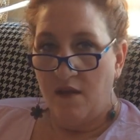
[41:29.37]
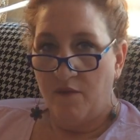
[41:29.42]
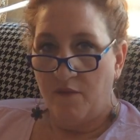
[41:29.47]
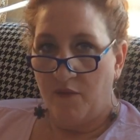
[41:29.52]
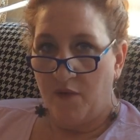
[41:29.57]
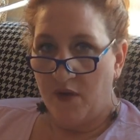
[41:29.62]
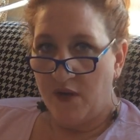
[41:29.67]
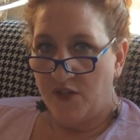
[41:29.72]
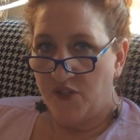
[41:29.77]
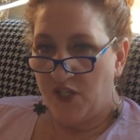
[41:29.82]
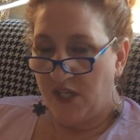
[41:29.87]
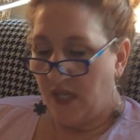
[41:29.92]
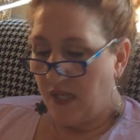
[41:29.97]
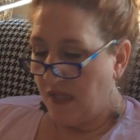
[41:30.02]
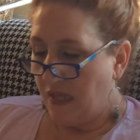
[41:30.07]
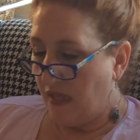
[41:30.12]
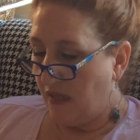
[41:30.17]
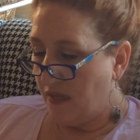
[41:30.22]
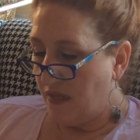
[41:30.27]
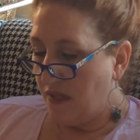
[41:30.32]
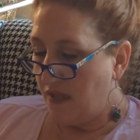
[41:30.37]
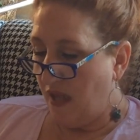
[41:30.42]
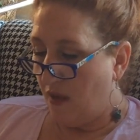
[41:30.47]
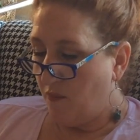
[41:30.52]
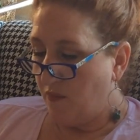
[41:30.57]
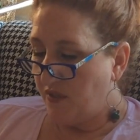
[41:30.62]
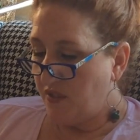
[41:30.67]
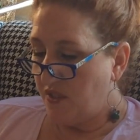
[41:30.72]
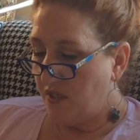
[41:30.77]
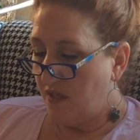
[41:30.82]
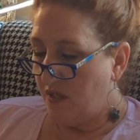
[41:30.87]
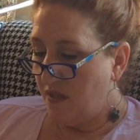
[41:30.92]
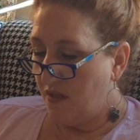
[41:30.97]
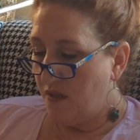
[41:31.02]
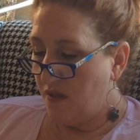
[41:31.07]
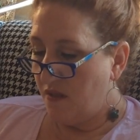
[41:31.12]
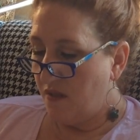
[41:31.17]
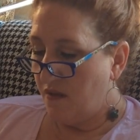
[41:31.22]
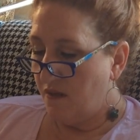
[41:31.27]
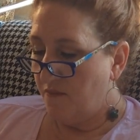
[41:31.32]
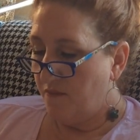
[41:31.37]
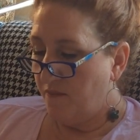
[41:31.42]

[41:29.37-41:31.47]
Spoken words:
for chicken salad sandwiches.